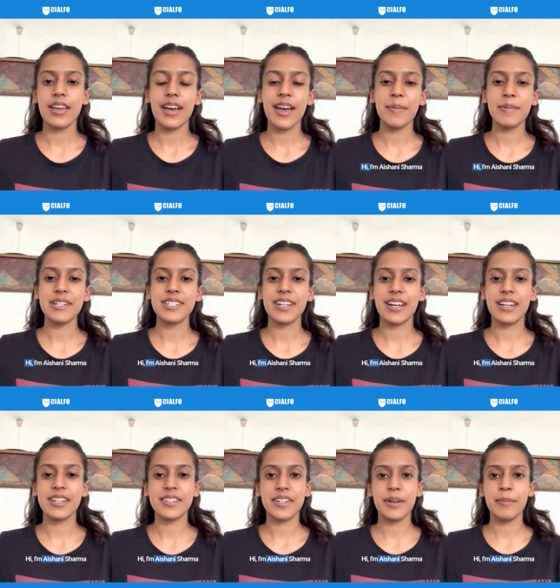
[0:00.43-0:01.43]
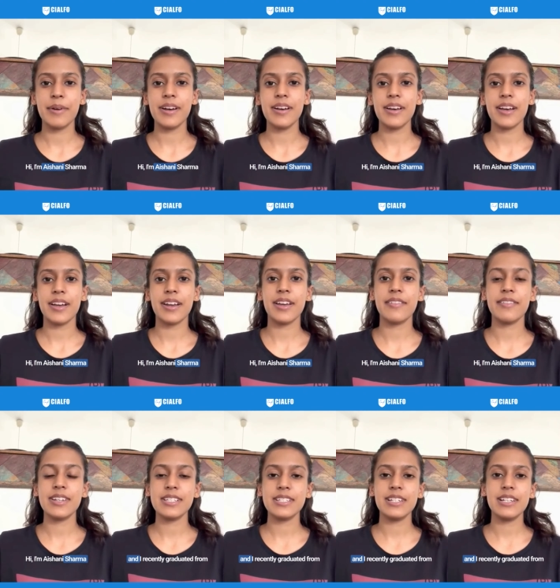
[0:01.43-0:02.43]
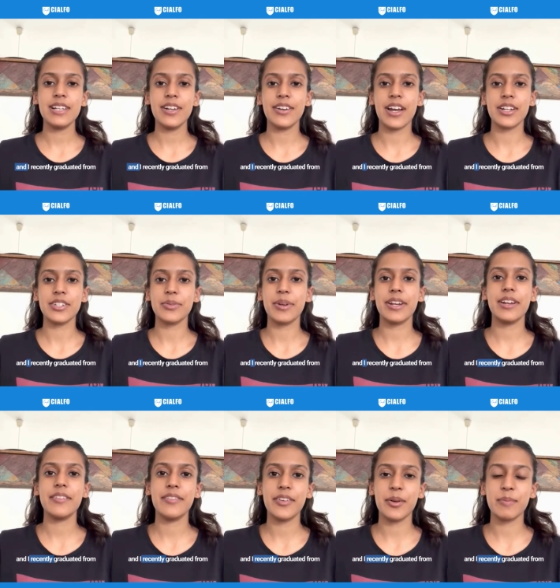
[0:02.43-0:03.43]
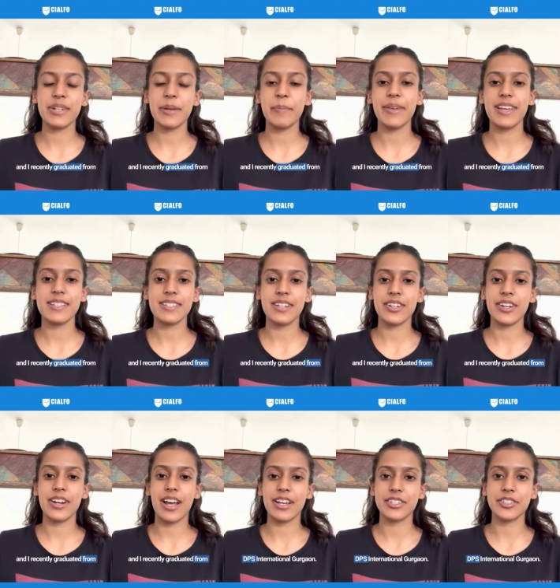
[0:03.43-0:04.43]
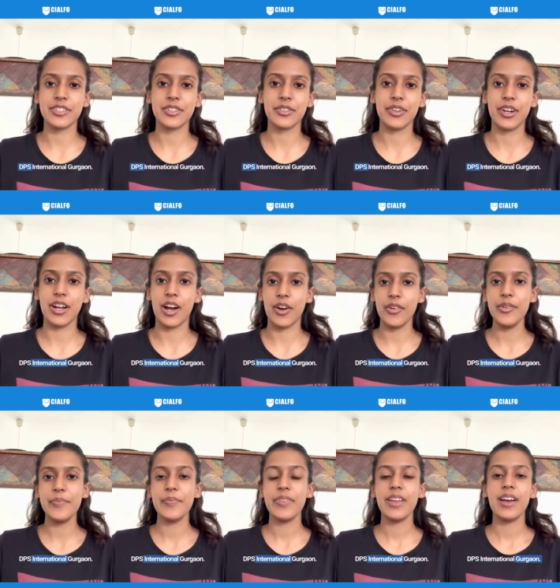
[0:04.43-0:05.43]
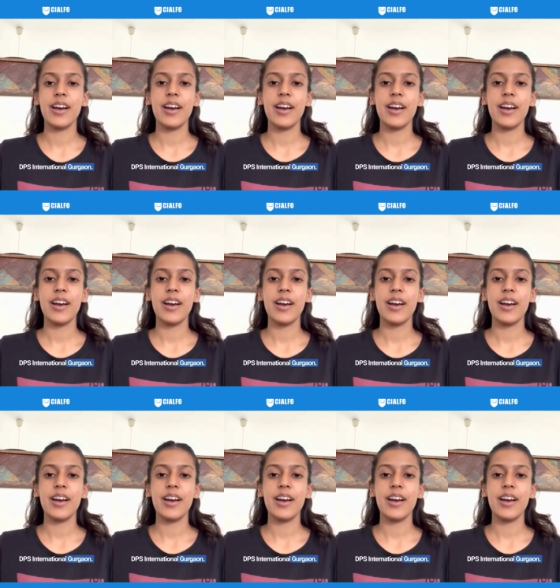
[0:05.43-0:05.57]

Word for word: Hi, I'm Aishani Sharma and I recently graduated from DPS International Gurgaon.